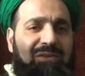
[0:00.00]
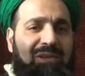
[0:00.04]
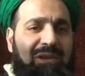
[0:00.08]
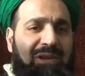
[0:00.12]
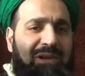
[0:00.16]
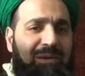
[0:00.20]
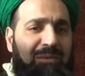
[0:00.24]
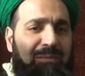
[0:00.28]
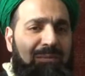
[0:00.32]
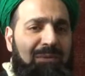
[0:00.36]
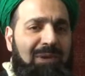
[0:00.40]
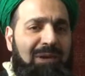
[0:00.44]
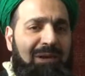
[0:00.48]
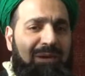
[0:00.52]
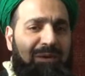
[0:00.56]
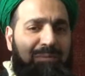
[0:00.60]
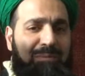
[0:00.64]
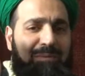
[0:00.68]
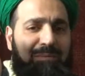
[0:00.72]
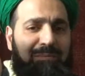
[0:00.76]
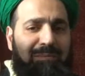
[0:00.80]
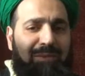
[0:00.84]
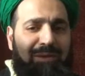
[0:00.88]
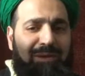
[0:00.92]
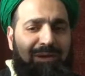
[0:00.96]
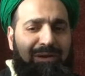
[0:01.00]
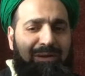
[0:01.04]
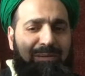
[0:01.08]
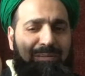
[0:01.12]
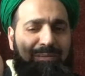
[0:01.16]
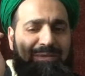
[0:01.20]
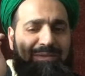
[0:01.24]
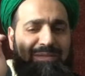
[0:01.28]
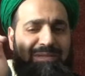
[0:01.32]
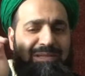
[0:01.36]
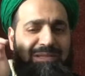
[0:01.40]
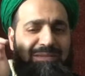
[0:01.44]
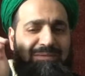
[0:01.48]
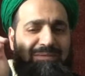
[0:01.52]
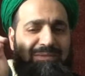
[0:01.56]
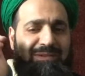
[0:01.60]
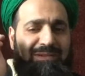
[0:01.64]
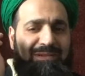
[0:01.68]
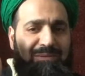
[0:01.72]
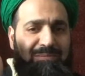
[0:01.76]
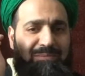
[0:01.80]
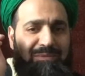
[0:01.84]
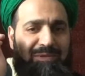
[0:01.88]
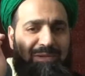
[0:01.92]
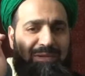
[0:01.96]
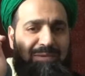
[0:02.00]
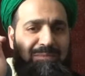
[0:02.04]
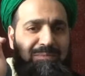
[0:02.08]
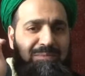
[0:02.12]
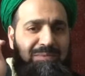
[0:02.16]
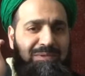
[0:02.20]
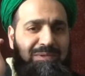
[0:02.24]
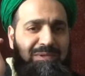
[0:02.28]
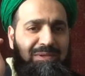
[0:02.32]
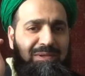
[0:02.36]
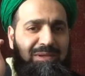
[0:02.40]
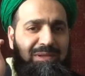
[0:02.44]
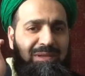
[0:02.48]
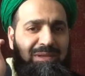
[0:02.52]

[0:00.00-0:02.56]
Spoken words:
Arabic TV sometimes,